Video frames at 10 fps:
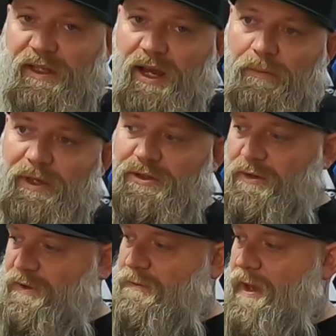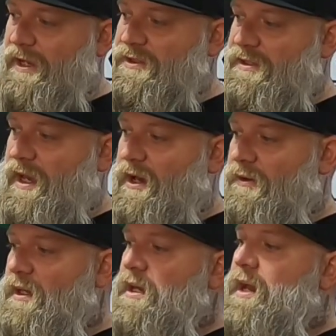laid out, make sure everything matches
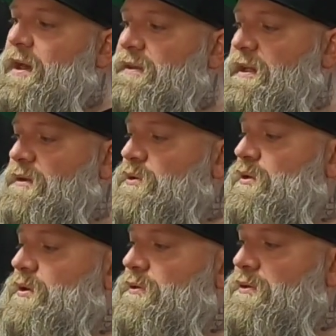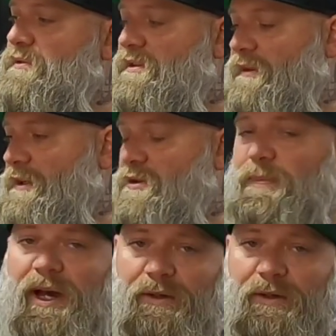out, and then you'll go through, select your